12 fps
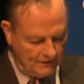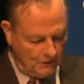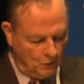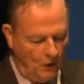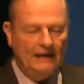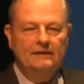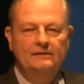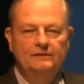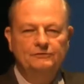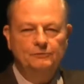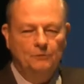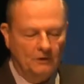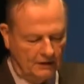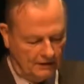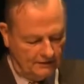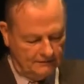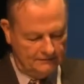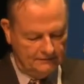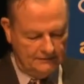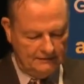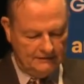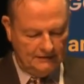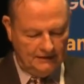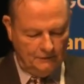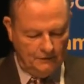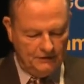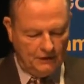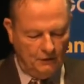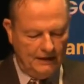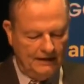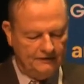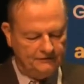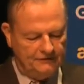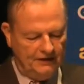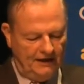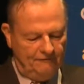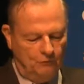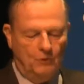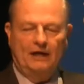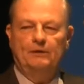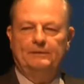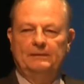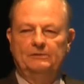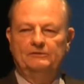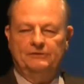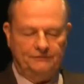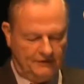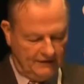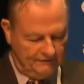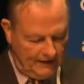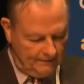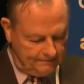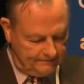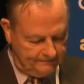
Why did this work? When the going gets tough, why don't people just give up?